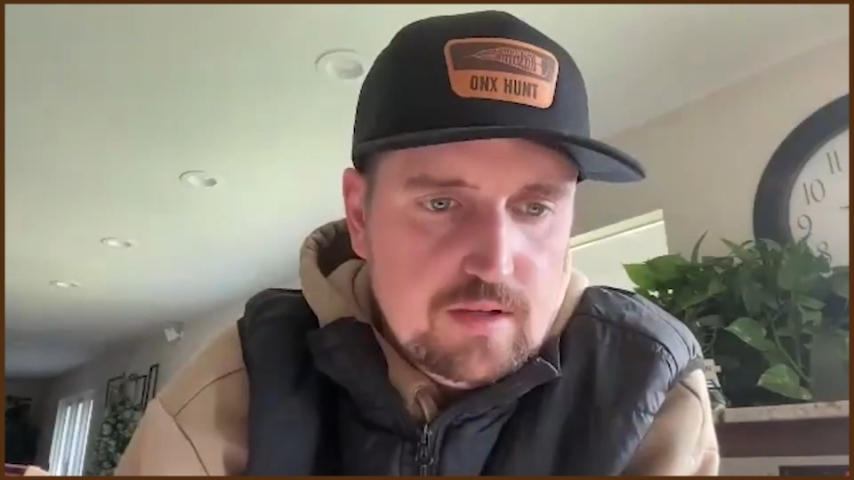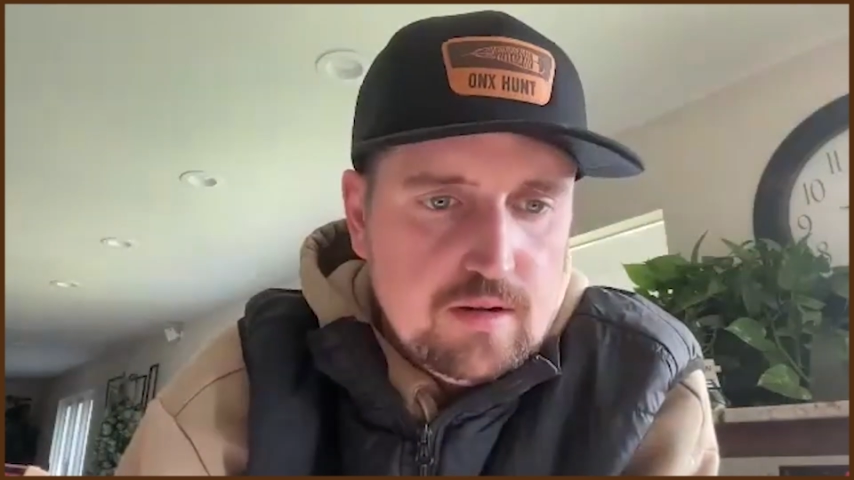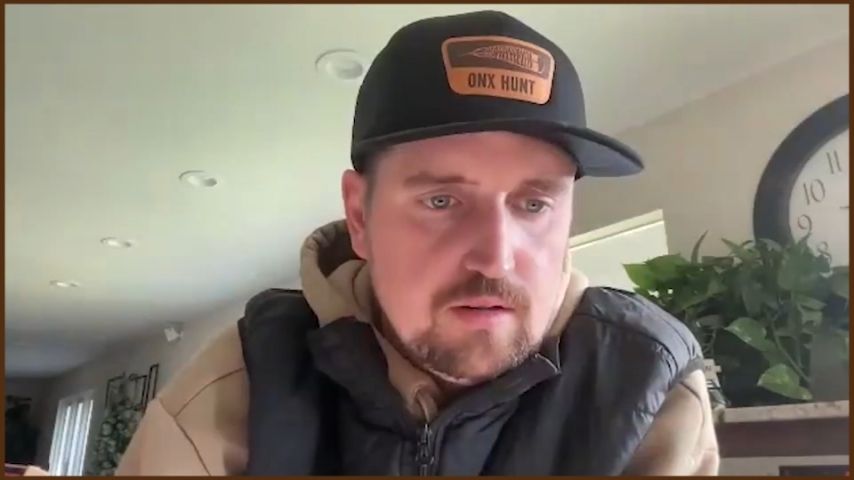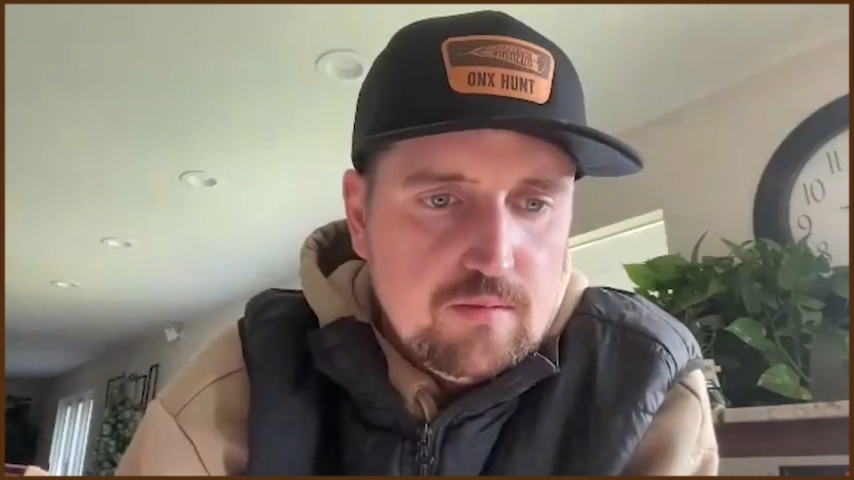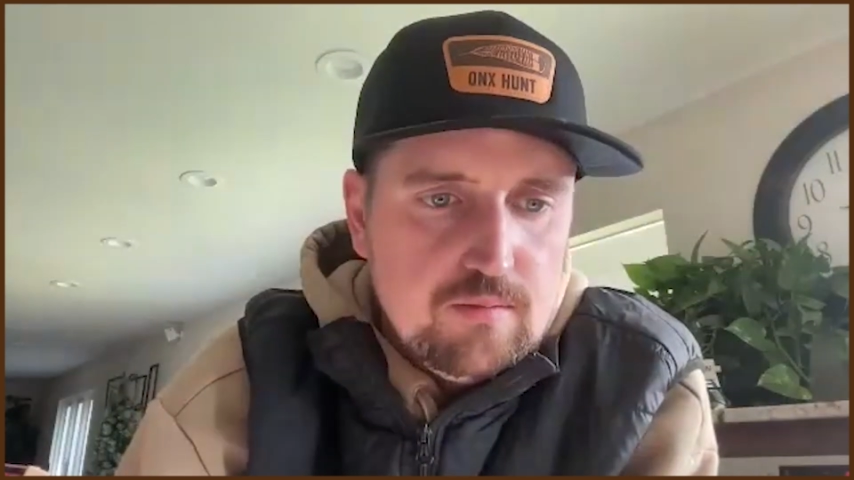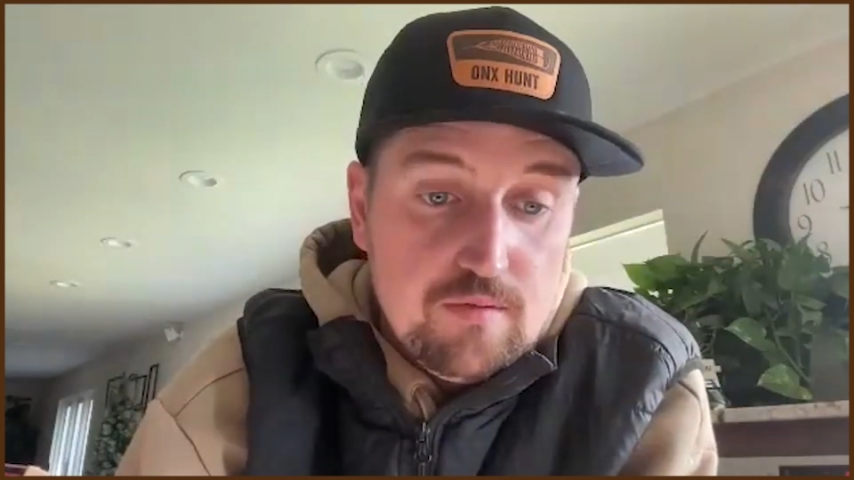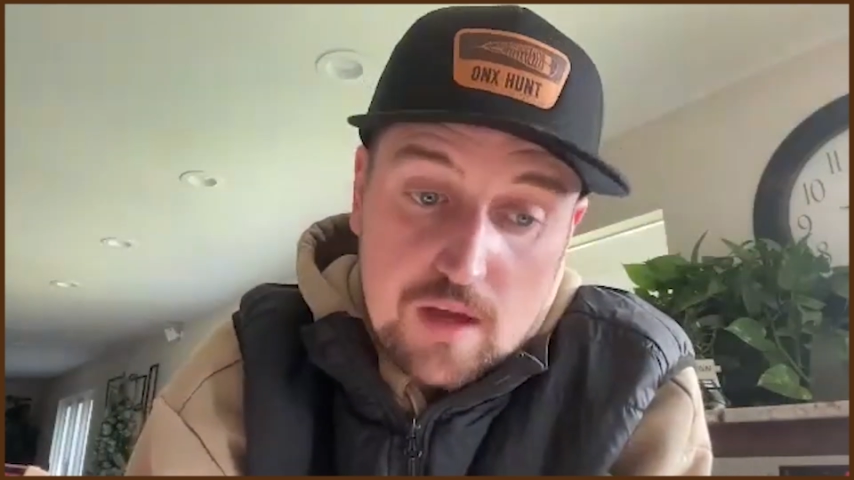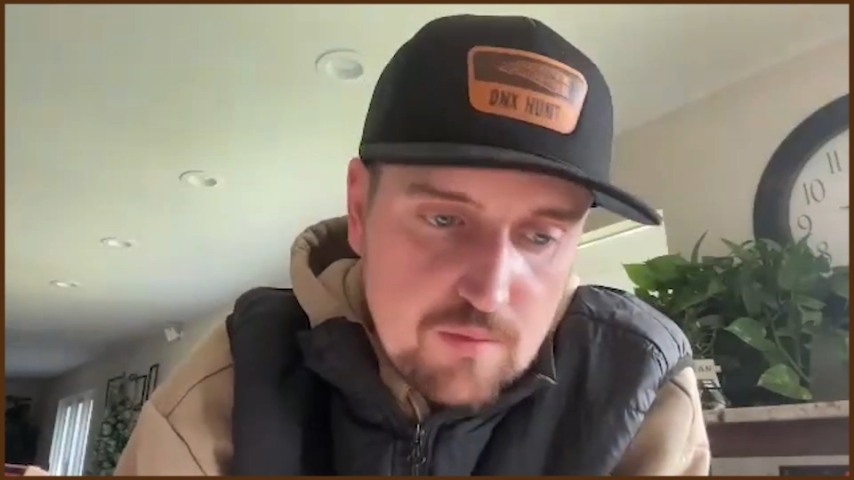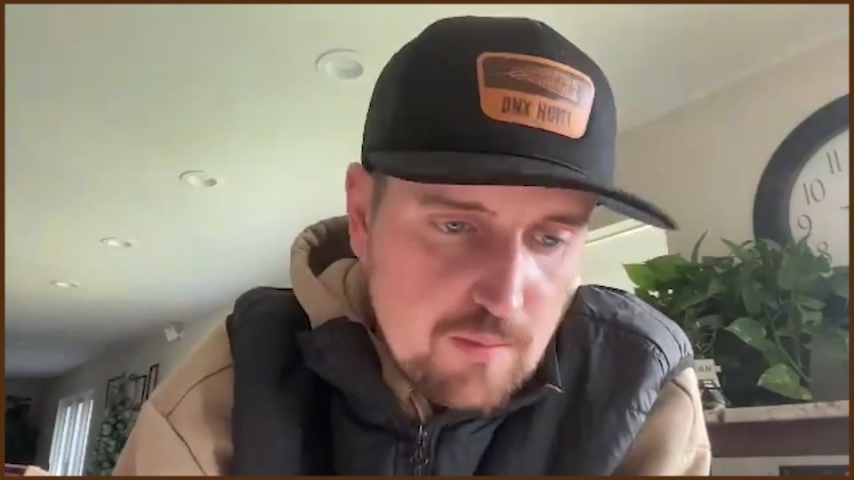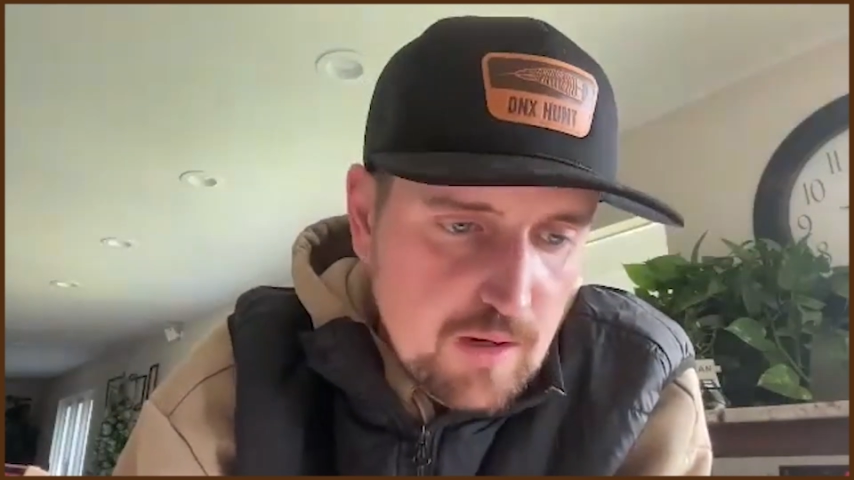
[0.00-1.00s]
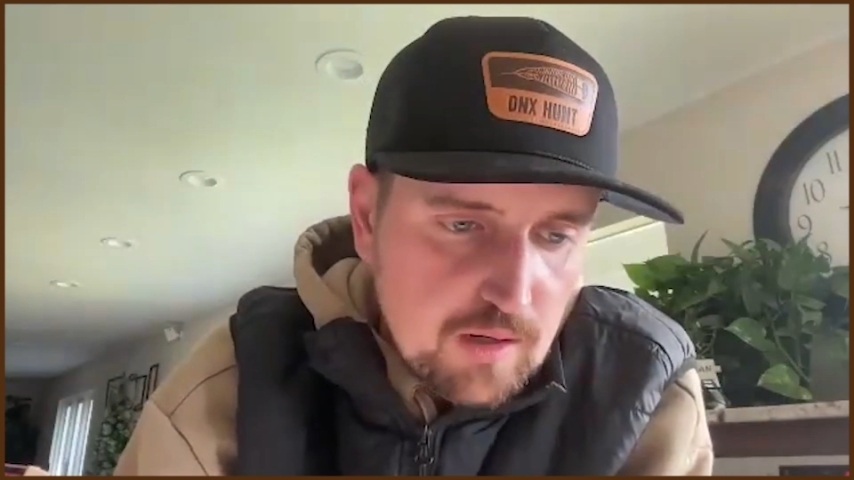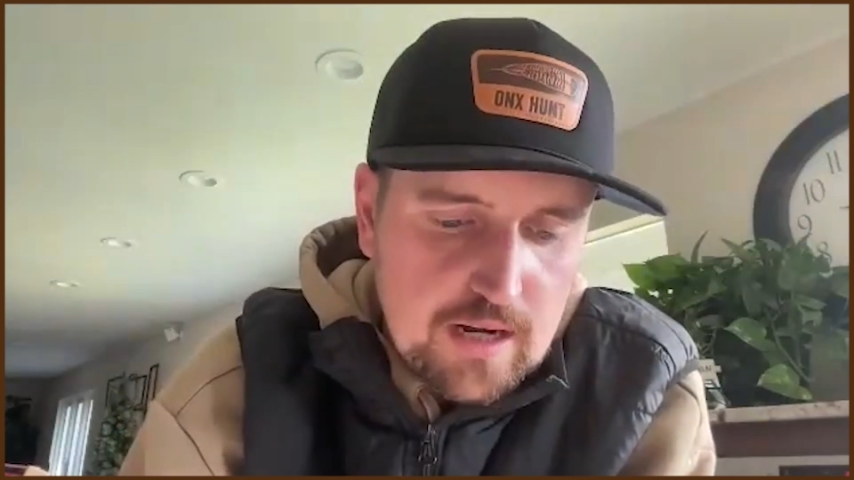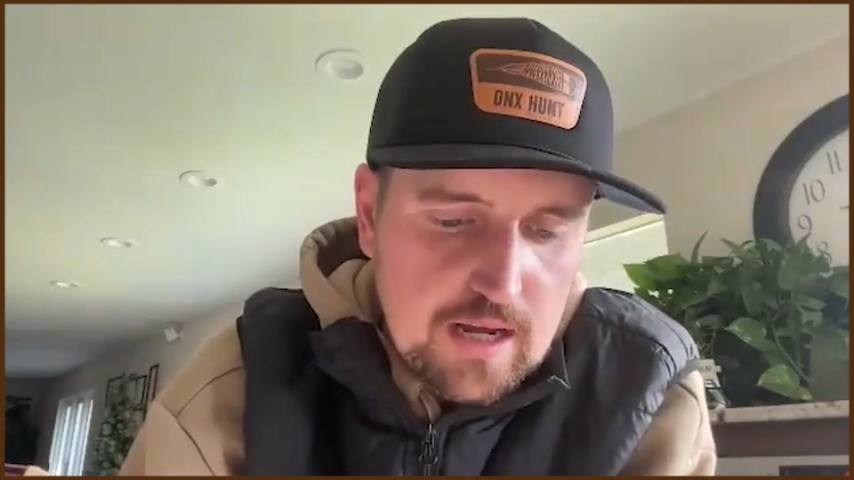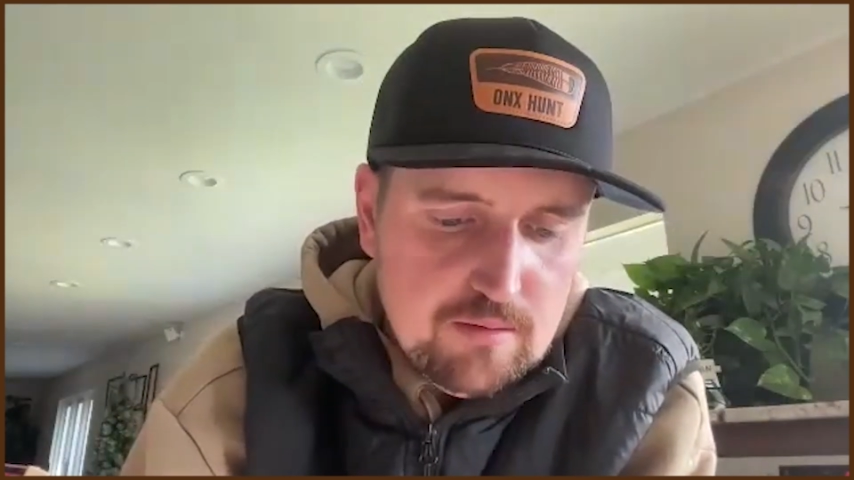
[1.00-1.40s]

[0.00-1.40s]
You know, the, the velvet buck that